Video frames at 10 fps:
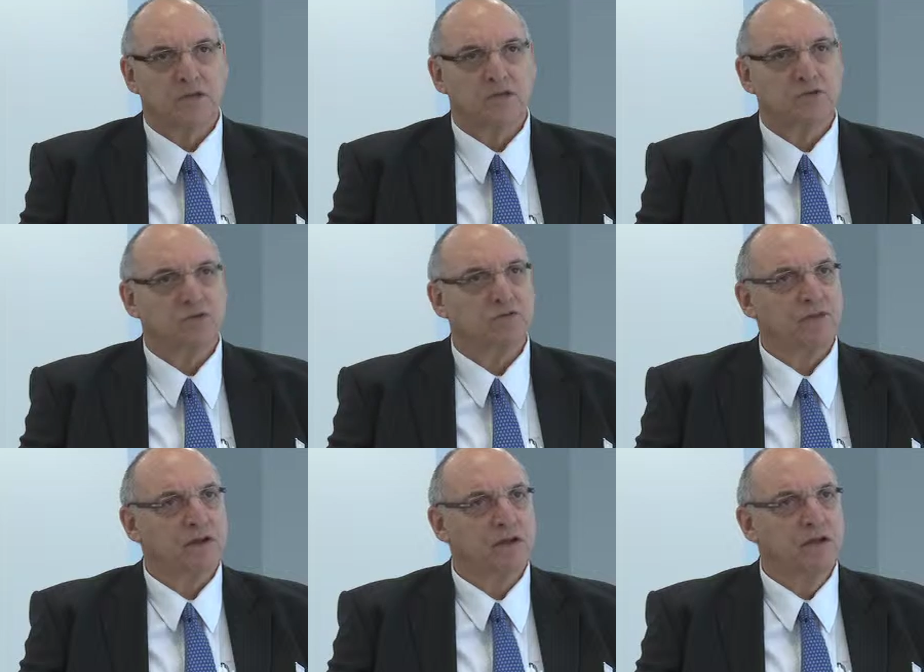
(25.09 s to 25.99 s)
These are two
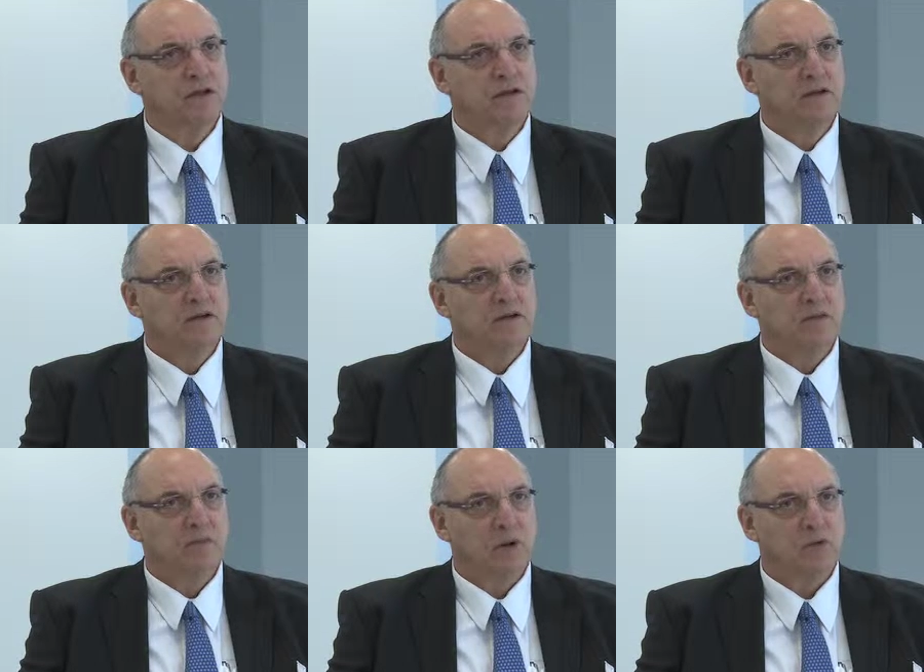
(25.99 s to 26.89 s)
very
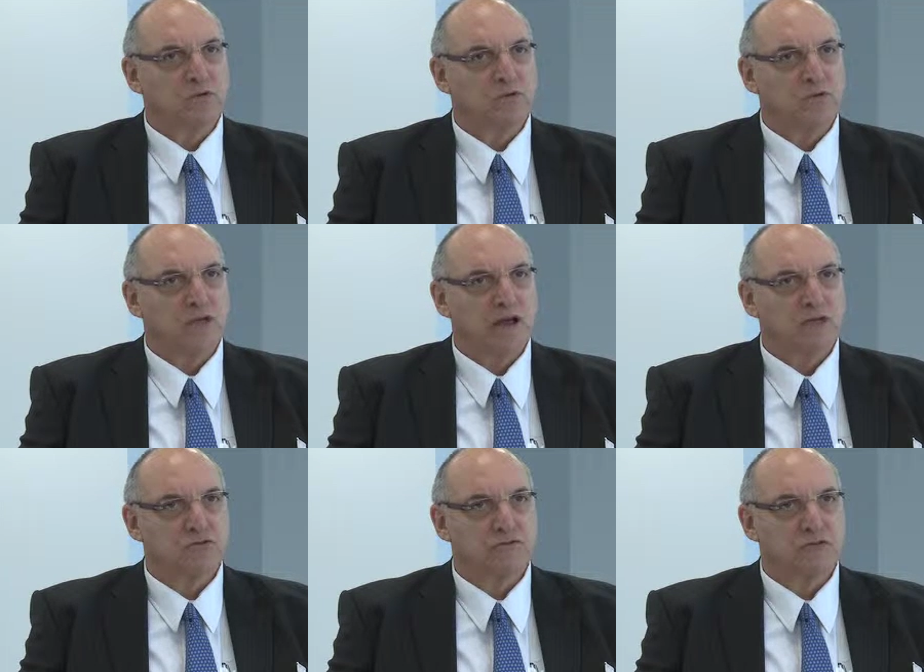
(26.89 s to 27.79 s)
potent and
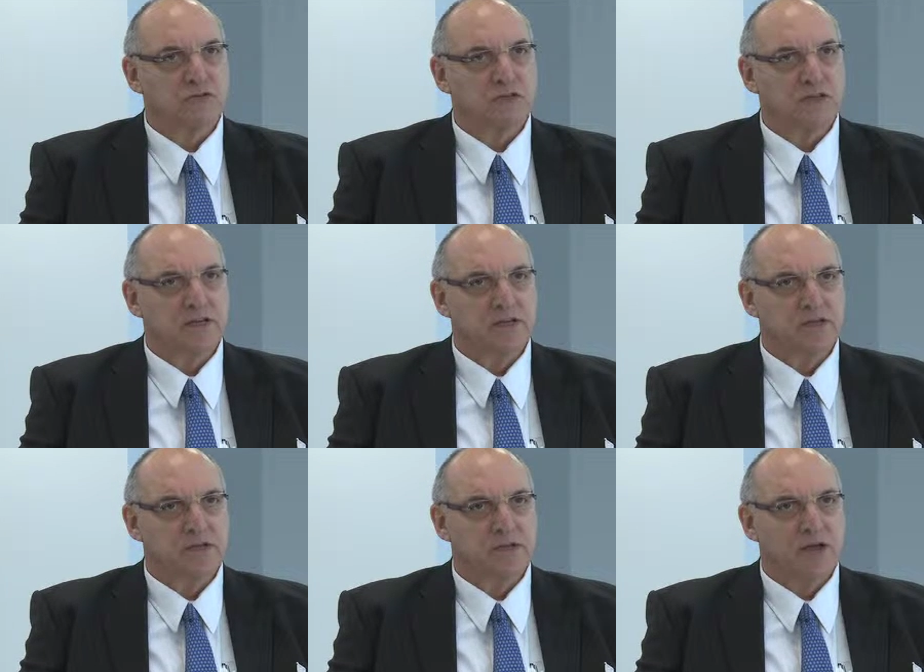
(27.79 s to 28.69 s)
controversial
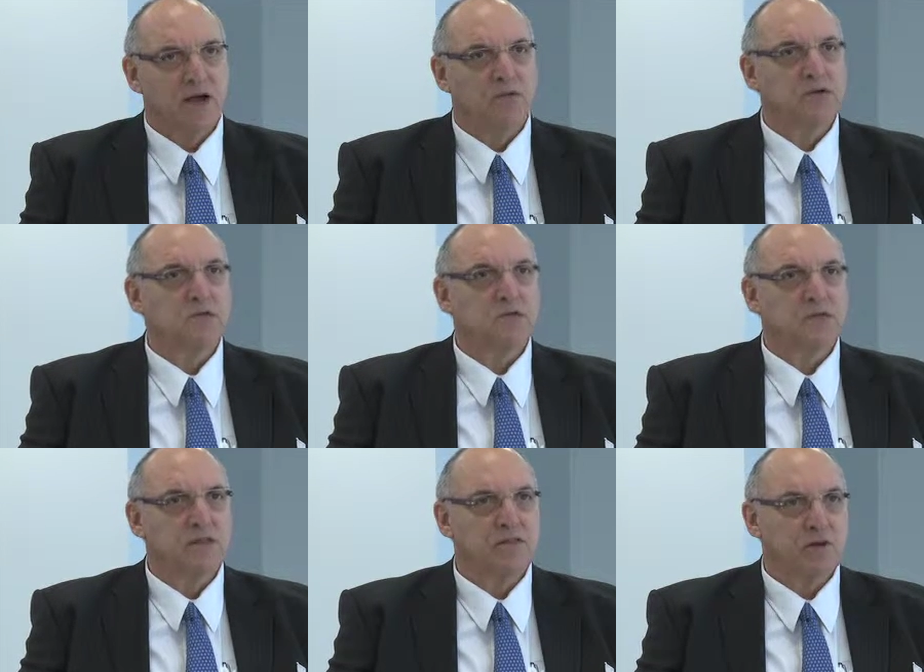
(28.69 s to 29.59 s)
issues. How do you
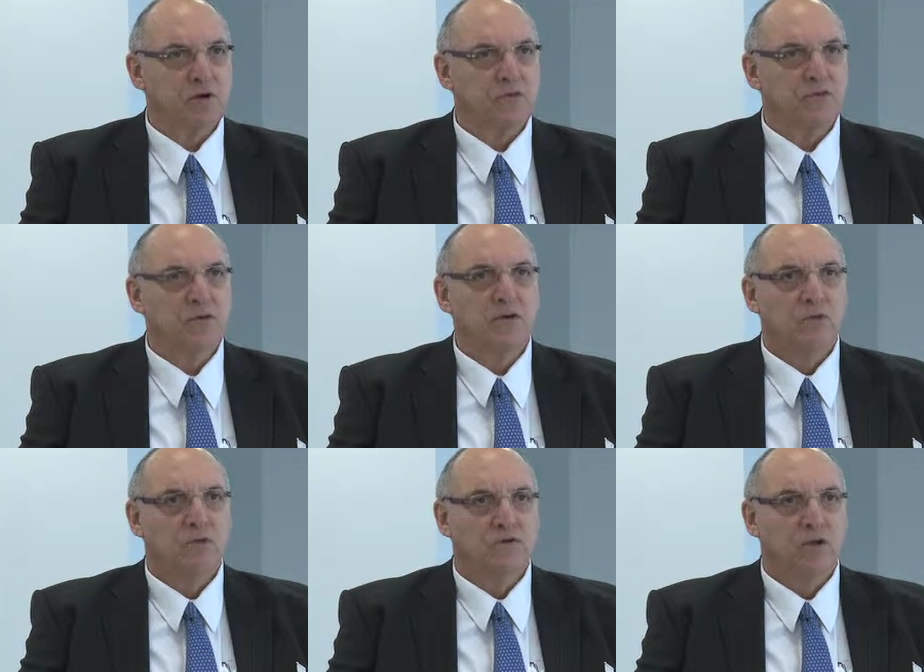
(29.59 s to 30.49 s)
see those
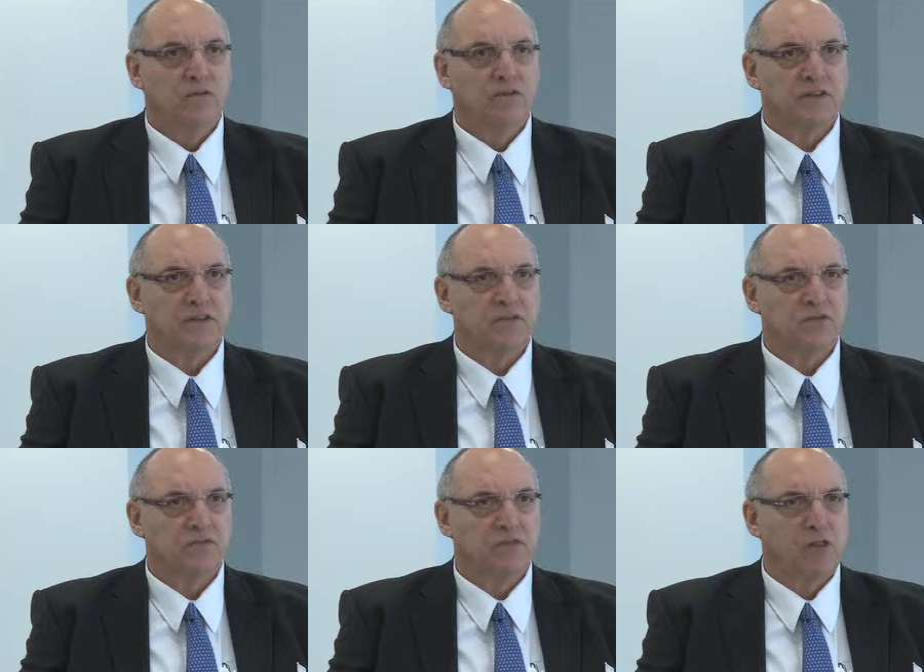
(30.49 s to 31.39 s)
resolving the
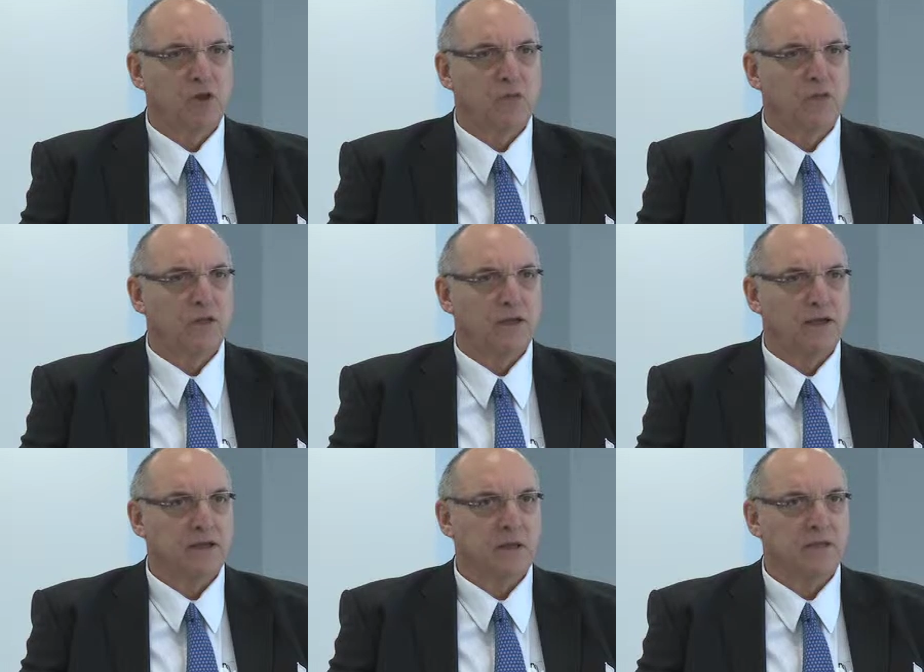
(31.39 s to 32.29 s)
issue of global
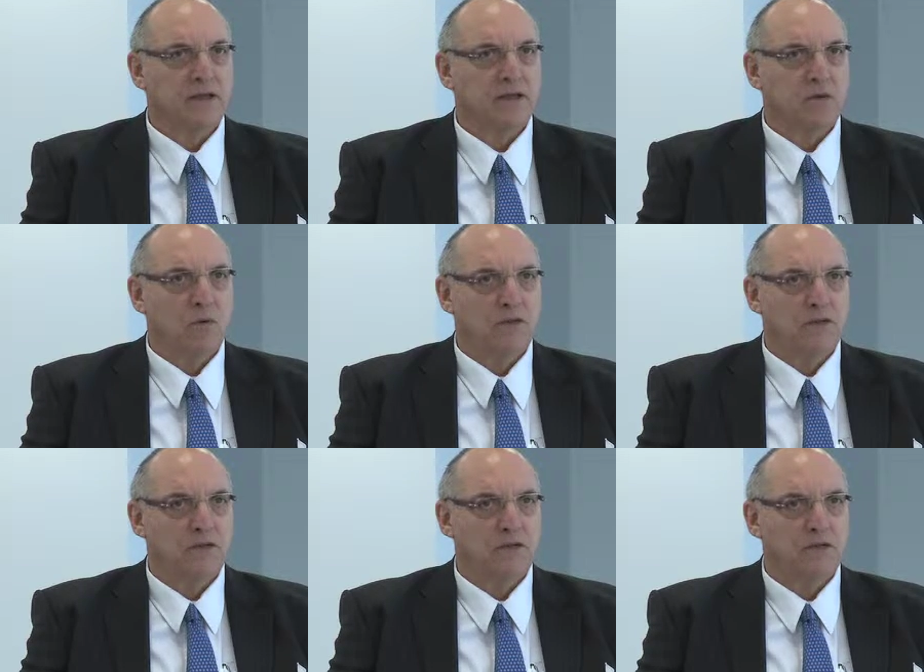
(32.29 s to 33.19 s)
economic
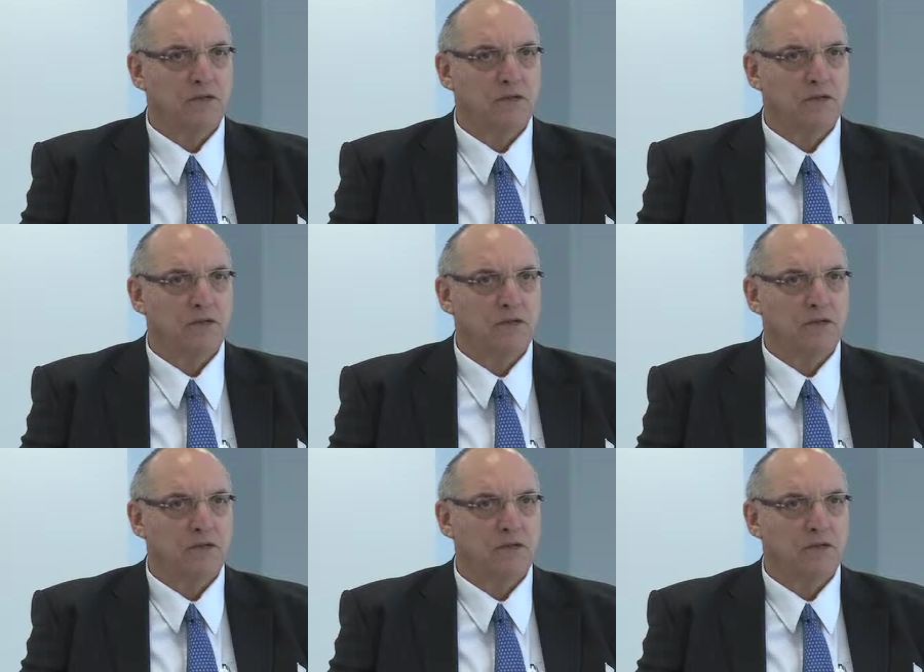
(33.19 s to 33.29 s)
inequality?